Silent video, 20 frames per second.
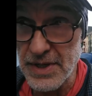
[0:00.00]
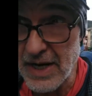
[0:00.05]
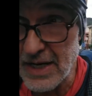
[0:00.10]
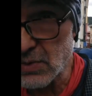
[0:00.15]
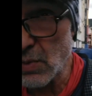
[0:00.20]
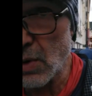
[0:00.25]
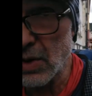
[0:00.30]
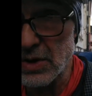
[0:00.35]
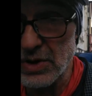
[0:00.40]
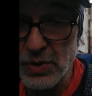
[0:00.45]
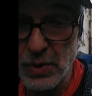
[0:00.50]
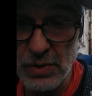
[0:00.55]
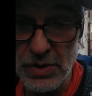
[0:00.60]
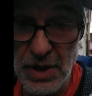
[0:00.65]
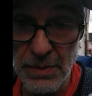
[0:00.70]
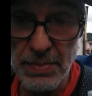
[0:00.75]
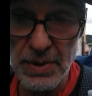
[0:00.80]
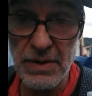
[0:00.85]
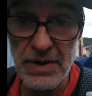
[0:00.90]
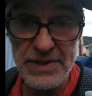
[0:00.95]
the next water source
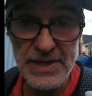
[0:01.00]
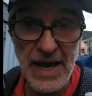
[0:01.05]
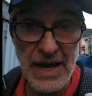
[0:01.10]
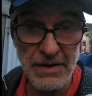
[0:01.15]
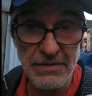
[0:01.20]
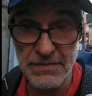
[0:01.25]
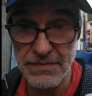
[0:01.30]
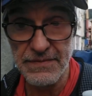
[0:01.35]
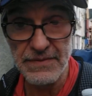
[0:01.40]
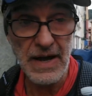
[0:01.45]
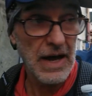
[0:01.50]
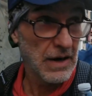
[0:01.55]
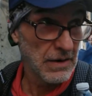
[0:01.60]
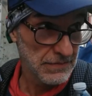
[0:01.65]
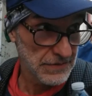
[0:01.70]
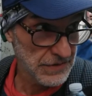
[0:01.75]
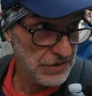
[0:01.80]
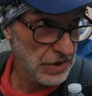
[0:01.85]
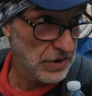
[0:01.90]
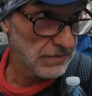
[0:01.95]
up here is out
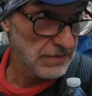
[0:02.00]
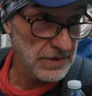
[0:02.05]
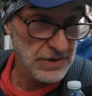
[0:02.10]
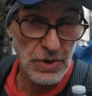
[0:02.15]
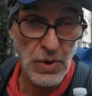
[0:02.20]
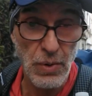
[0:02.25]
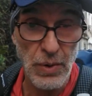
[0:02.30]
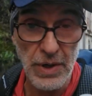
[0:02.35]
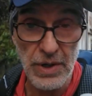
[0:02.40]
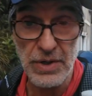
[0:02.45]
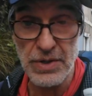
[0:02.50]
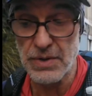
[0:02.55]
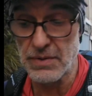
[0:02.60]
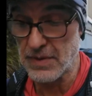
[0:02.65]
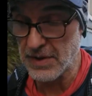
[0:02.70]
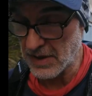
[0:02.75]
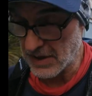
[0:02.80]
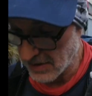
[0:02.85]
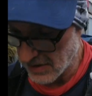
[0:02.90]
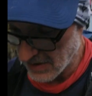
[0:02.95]
of service, according to
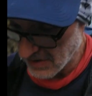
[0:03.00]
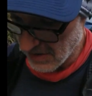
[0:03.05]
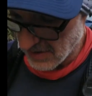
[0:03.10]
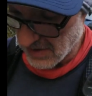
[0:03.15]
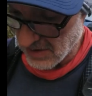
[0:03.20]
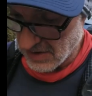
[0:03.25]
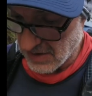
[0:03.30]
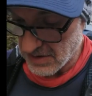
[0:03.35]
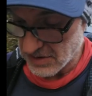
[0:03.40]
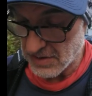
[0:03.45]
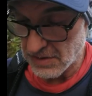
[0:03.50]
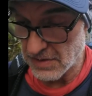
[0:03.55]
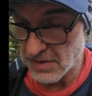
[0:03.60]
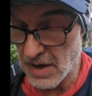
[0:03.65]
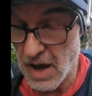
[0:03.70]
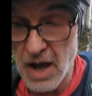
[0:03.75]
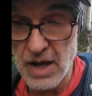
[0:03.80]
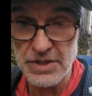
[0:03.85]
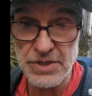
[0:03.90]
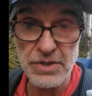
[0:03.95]
the
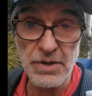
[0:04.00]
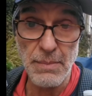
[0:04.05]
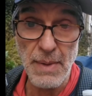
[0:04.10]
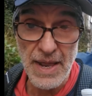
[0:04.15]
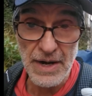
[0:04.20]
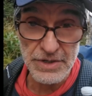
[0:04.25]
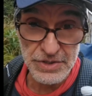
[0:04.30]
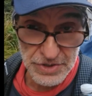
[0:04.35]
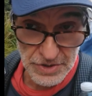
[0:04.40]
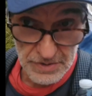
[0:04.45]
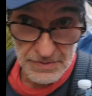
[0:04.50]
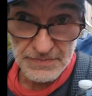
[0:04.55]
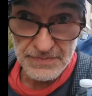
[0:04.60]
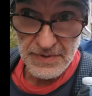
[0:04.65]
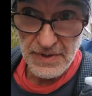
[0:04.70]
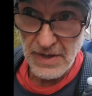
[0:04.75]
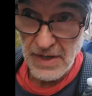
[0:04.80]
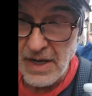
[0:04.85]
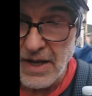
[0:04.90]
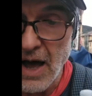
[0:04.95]
hostel manager.
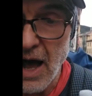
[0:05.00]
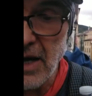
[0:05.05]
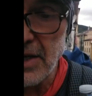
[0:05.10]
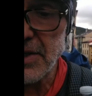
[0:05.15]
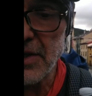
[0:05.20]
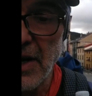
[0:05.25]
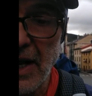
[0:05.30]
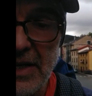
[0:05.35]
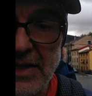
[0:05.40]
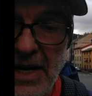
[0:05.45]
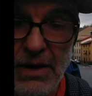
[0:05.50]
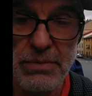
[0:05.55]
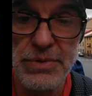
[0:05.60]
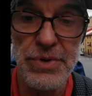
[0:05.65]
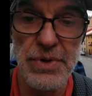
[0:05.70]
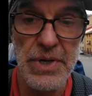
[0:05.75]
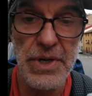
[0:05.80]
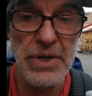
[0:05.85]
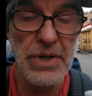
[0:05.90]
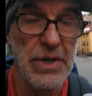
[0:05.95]
Hostel last night was
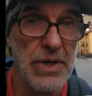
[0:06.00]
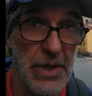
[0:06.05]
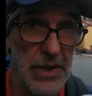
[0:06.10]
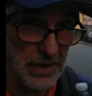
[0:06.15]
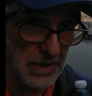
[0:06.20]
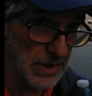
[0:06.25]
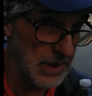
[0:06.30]
really good. It